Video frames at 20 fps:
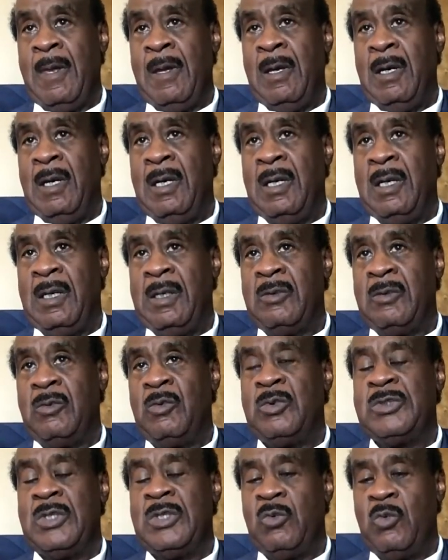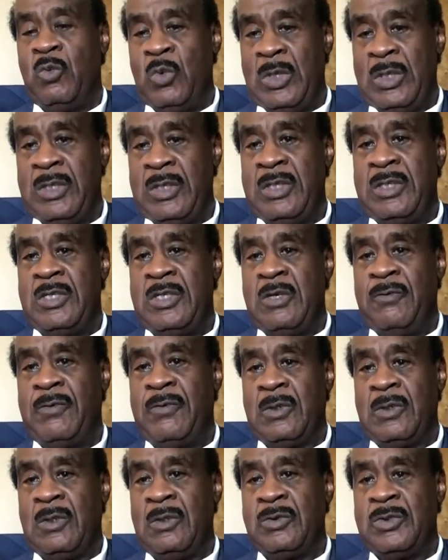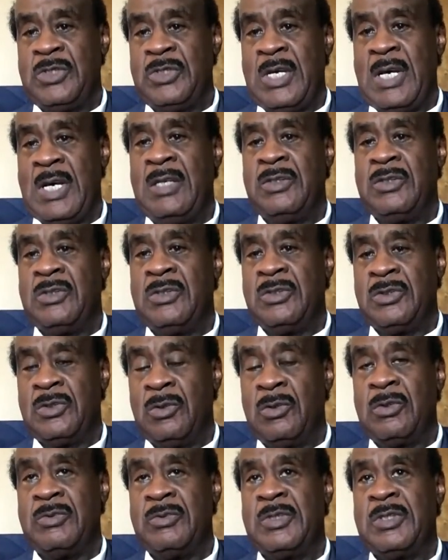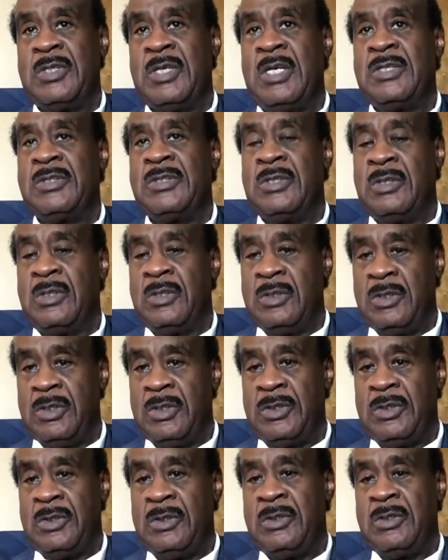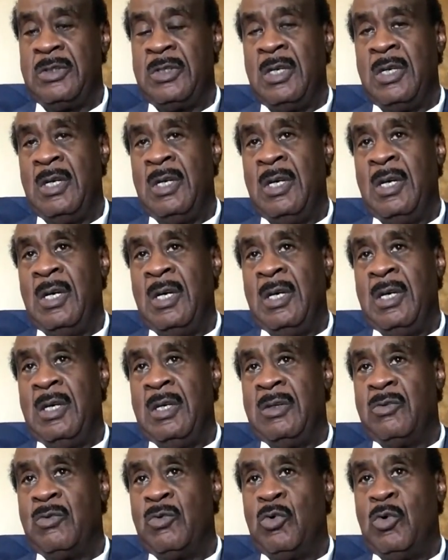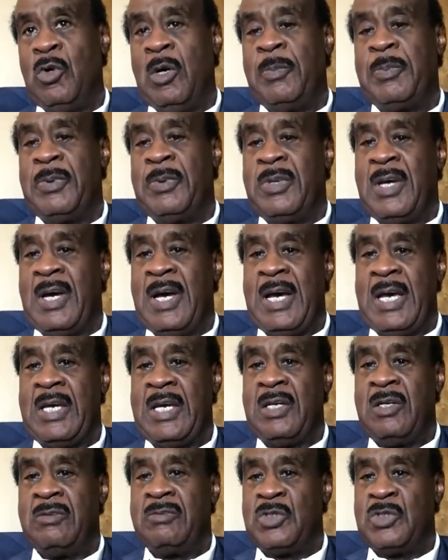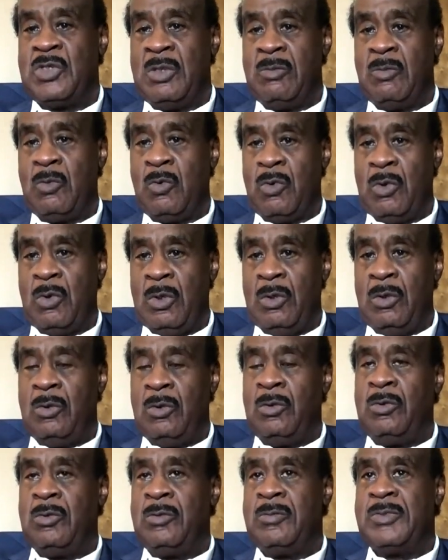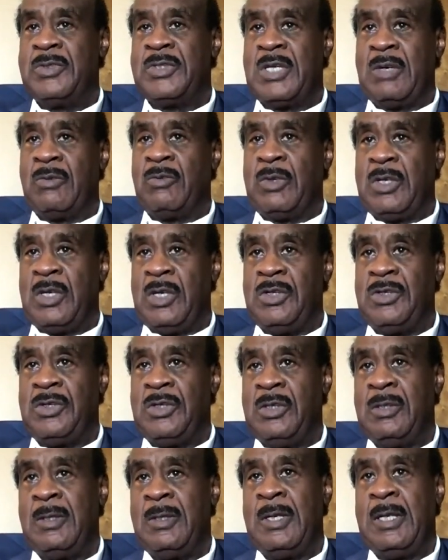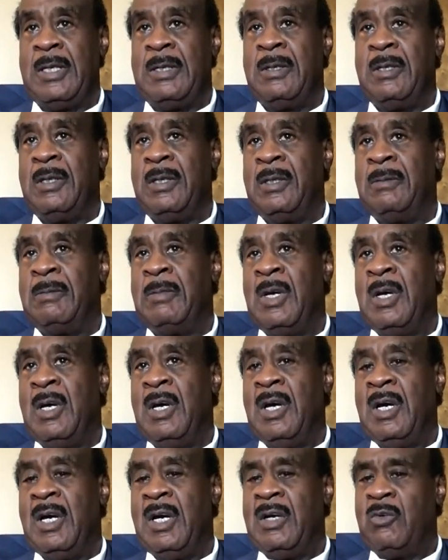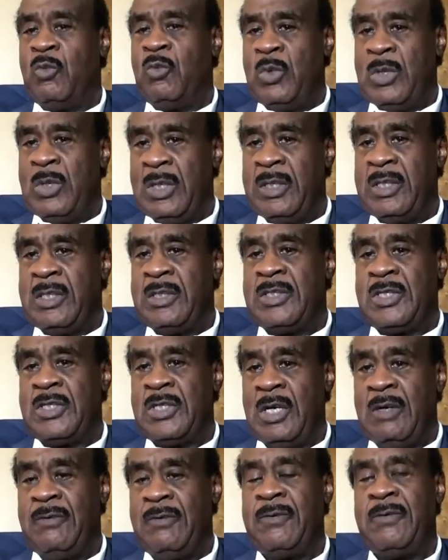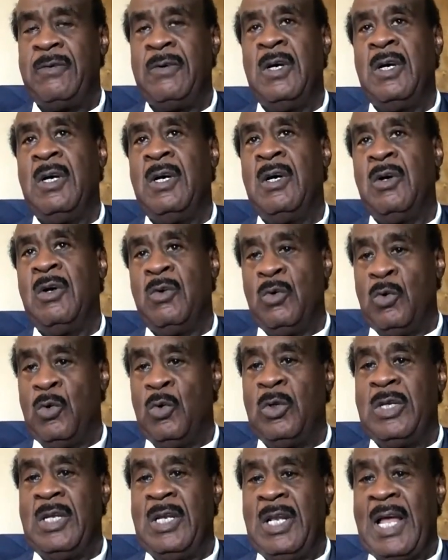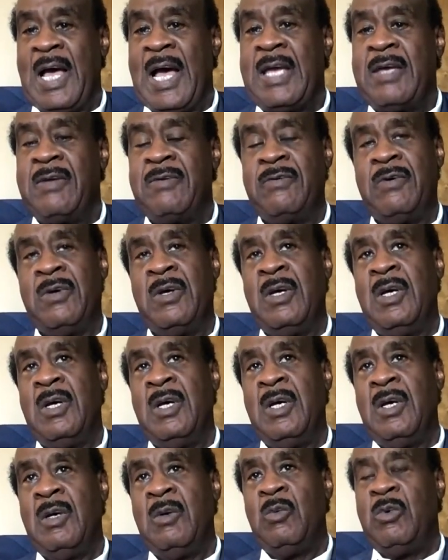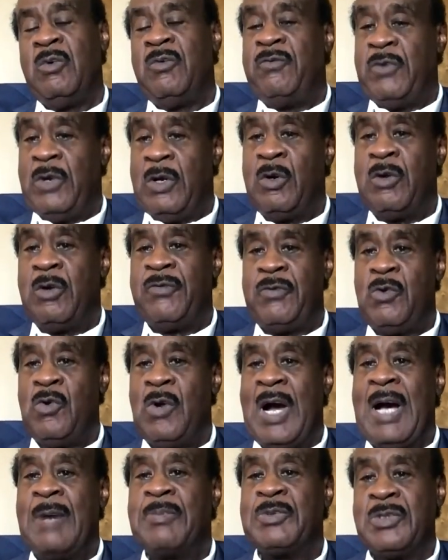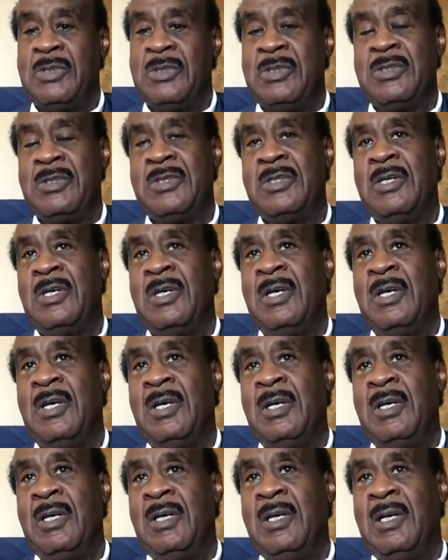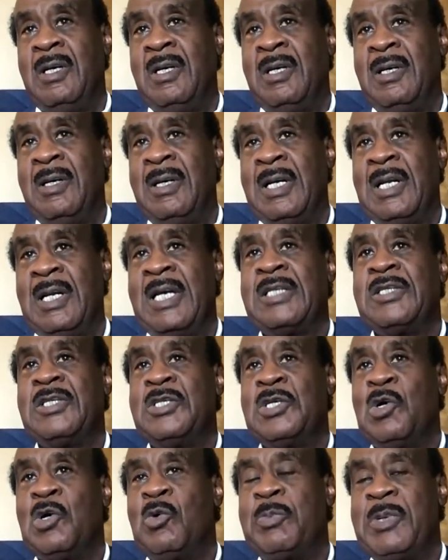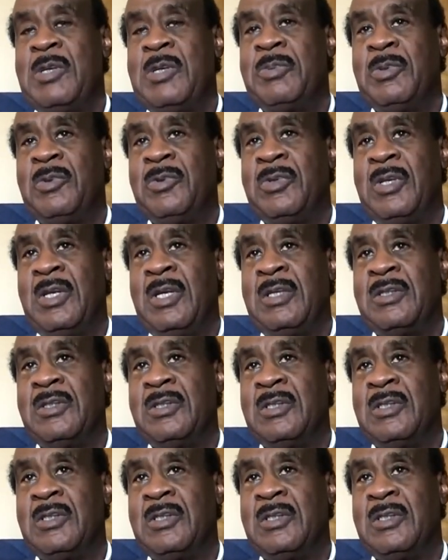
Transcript: It was a really difficult, challenging circumstance and conditions. Grew up in the height of Jim Crow, segregation, and a really tough early life with very few options. I like to tell people that